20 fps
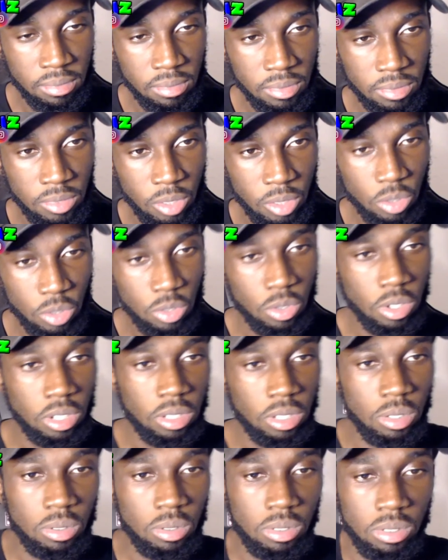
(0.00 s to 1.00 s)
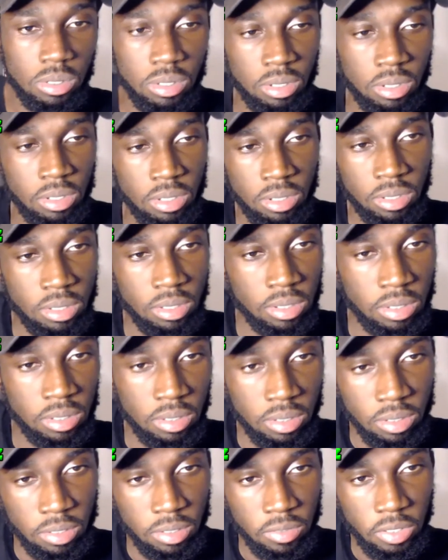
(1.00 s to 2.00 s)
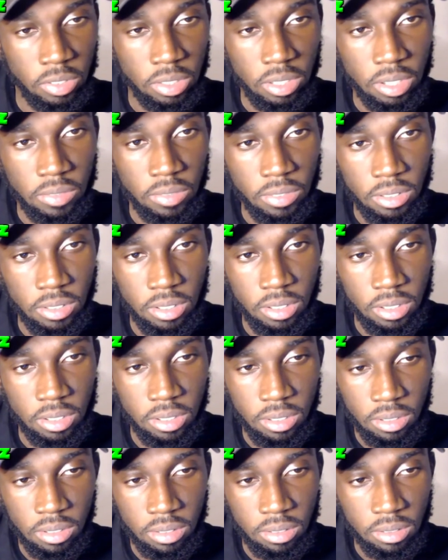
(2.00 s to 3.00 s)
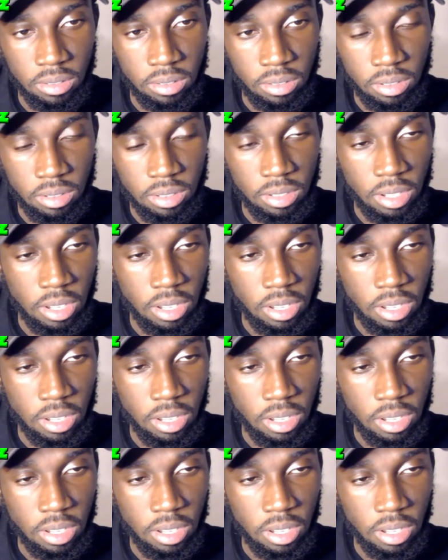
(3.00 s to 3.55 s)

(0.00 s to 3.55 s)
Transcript: Oh, score close. fifty-eight fifty-nine. Good take.